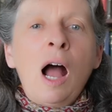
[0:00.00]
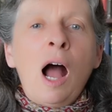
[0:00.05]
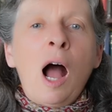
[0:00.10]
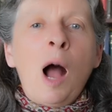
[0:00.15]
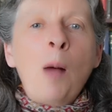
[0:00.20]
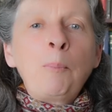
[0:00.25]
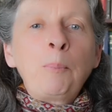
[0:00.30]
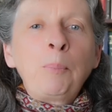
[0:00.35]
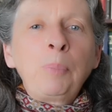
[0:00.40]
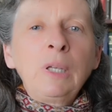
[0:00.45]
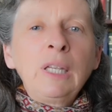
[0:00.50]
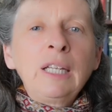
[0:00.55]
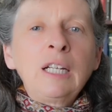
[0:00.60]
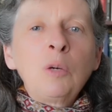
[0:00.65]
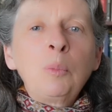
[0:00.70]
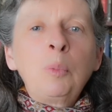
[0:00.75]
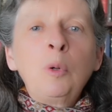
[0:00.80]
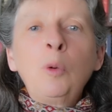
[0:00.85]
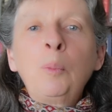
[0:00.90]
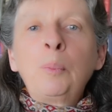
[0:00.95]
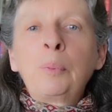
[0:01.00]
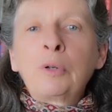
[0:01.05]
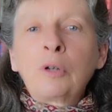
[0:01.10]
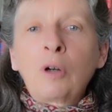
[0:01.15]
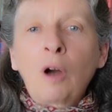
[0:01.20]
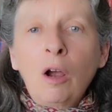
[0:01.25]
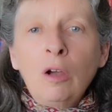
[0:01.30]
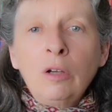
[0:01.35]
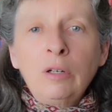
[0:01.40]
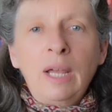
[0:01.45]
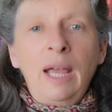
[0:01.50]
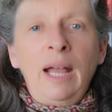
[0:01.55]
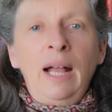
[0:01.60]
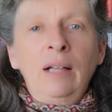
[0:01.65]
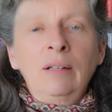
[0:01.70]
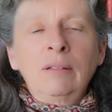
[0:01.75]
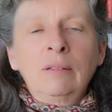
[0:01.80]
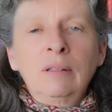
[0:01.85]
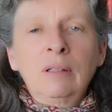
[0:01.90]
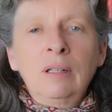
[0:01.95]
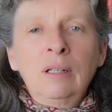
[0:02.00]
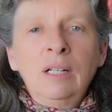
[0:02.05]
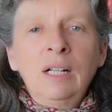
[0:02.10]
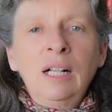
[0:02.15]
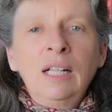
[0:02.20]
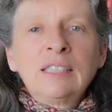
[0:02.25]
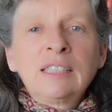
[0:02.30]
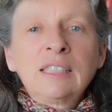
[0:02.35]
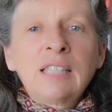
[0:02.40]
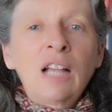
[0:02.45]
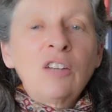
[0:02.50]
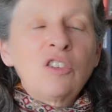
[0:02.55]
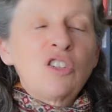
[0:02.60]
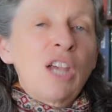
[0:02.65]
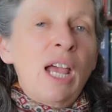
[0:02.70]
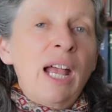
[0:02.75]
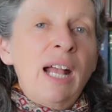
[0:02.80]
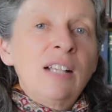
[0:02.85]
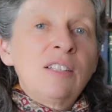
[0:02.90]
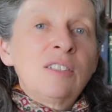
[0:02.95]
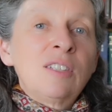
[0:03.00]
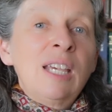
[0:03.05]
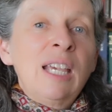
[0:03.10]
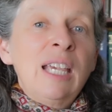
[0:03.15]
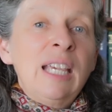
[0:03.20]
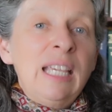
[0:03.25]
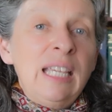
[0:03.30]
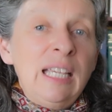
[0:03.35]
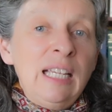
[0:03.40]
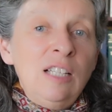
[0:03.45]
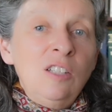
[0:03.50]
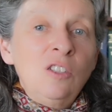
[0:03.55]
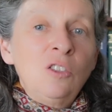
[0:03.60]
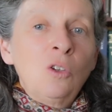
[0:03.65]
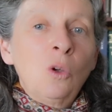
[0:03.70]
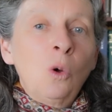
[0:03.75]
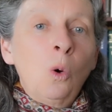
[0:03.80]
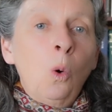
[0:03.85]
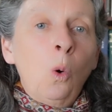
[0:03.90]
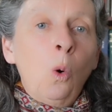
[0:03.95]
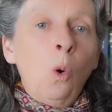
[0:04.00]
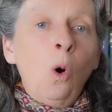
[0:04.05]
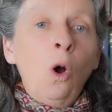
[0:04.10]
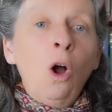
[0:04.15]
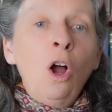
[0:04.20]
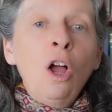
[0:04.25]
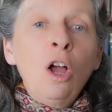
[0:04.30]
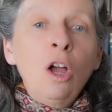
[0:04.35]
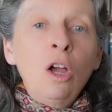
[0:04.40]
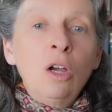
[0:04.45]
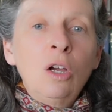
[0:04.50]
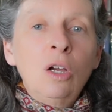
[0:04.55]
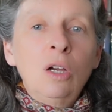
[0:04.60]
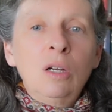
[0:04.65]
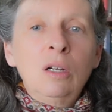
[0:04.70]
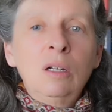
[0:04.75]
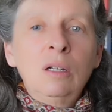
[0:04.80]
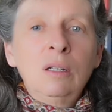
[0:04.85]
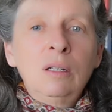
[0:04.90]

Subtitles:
applicable pronoun, such as his or her,